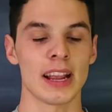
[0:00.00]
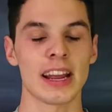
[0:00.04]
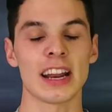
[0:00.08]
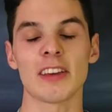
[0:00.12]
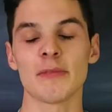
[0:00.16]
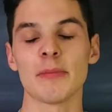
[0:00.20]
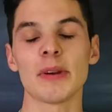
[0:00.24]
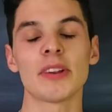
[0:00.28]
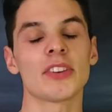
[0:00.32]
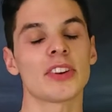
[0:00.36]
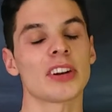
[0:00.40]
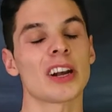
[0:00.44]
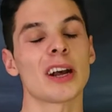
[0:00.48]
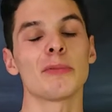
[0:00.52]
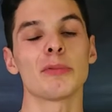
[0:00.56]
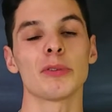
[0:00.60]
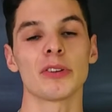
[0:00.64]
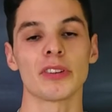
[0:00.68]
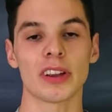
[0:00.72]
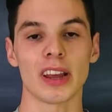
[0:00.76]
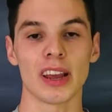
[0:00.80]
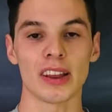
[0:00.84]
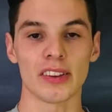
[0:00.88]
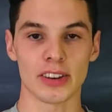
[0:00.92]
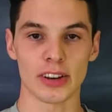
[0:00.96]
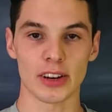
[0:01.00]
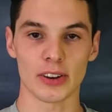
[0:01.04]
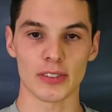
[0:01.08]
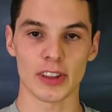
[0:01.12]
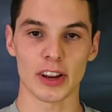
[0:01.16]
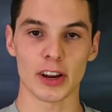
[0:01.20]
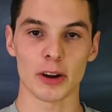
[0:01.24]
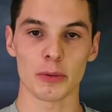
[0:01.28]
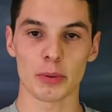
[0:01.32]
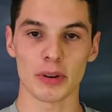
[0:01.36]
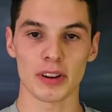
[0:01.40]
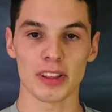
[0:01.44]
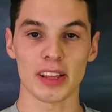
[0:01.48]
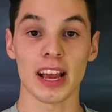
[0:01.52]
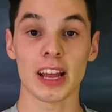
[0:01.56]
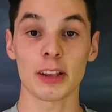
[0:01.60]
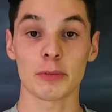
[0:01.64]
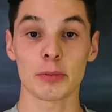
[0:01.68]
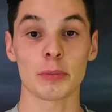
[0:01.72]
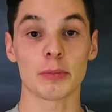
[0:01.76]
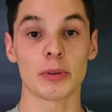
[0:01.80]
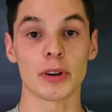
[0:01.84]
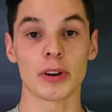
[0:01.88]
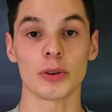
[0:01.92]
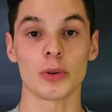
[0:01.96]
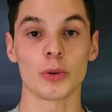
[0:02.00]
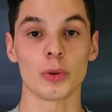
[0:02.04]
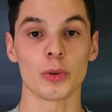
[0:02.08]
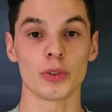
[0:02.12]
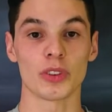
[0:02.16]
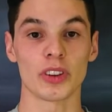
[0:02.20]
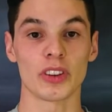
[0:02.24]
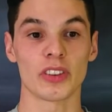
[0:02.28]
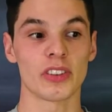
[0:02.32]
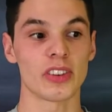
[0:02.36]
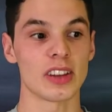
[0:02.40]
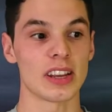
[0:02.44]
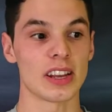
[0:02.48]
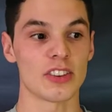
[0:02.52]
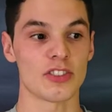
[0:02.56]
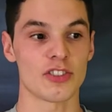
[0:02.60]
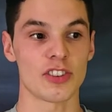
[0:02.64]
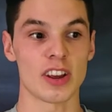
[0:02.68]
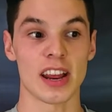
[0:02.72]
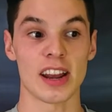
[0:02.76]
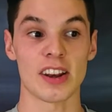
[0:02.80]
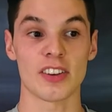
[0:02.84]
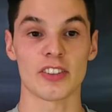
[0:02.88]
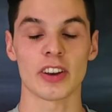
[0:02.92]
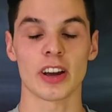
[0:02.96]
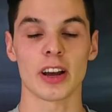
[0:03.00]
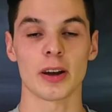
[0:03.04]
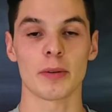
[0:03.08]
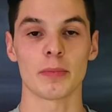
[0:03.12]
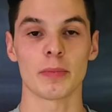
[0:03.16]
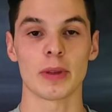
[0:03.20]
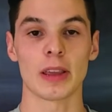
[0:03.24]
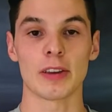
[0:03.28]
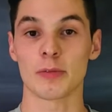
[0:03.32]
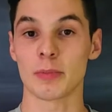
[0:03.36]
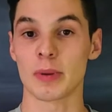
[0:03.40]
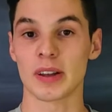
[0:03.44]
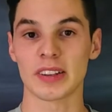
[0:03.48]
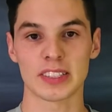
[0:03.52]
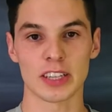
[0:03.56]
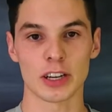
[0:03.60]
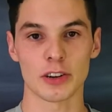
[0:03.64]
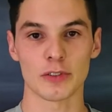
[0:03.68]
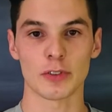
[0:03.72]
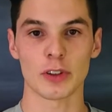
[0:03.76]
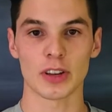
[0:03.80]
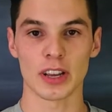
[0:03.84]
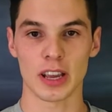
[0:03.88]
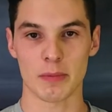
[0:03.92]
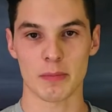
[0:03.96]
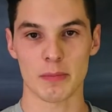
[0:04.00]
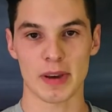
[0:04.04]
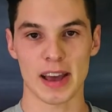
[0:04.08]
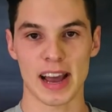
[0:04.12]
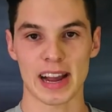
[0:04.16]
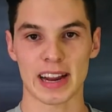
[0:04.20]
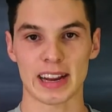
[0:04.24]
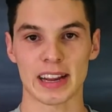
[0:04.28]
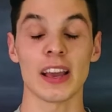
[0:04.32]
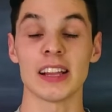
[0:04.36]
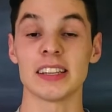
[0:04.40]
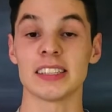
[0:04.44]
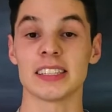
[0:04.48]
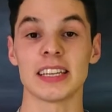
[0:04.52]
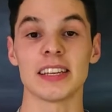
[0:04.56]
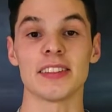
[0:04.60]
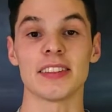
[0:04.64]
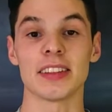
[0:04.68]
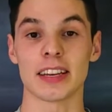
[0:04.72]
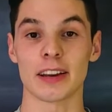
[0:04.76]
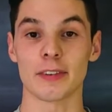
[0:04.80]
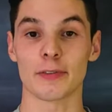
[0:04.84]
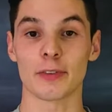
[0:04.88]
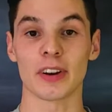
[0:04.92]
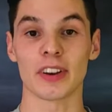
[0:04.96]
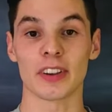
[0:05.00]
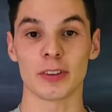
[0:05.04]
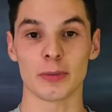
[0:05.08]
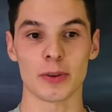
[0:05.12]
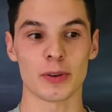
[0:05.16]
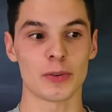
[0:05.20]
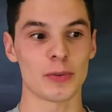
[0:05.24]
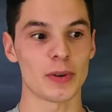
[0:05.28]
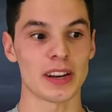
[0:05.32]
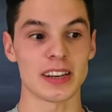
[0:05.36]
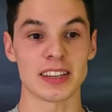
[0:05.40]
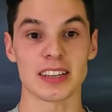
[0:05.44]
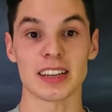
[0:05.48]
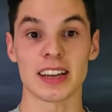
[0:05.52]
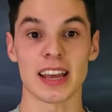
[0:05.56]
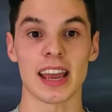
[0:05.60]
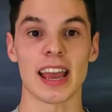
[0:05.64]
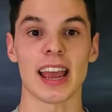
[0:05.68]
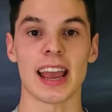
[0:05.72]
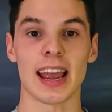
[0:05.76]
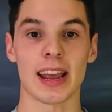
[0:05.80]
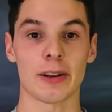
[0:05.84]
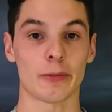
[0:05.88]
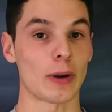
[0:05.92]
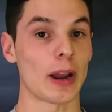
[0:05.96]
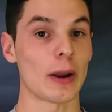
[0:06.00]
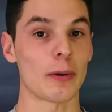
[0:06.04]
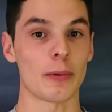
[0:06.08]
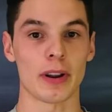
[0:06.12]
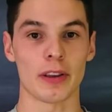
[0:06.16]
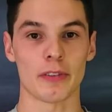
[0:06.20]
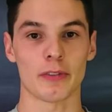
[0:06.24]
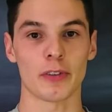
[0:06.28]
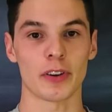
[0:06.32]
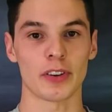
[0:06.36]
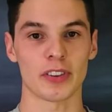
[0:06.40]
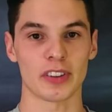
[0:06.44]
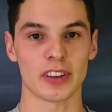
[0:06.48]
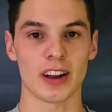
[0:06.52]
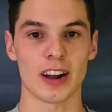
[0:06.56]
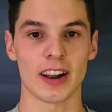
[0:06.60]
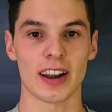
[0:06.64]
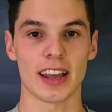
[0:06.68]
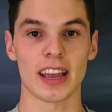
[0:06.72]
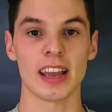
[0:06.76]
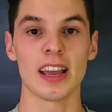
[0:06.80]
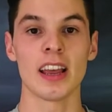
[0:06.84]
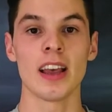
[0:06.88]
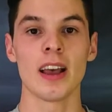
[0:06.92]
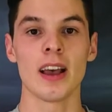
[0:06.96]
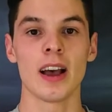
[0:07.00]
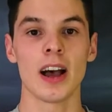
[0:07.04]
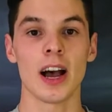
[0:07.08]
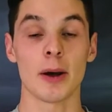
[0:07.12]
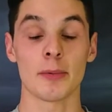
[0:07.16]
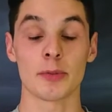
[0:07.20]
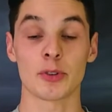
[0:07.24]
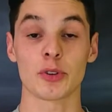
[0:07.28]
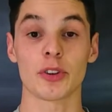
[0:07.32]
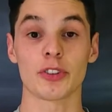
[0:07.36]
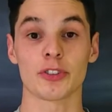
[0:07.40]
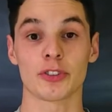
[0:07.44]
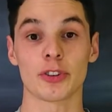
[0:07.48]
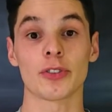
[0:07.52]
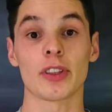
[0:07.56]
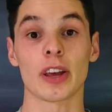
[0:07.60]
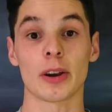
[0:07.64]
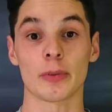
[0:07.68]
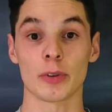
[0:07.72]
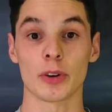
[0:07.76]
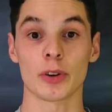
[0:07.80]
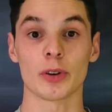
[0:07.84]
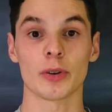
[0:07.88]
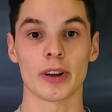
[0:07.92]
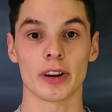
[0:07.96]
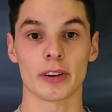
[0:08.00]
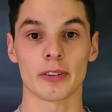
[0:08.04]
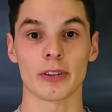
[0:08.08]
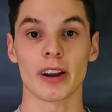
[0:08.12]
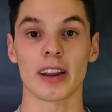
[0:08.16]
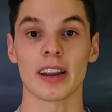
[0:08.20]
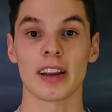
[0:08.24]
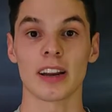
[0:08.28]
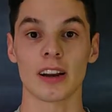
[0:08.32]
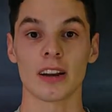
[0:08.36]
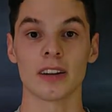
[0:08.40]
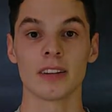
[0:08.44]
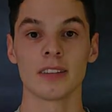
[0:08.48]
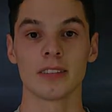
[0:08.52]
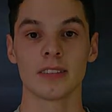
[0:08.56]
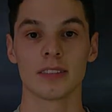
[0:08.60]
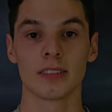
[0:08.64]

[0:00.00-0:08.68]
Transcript: And I missed a couple of days here and there, but it has been pretty cool to see it change, um, even myself looking back and seeing the difference between today and right when I first got it. Um, so I'll show that real quick right here.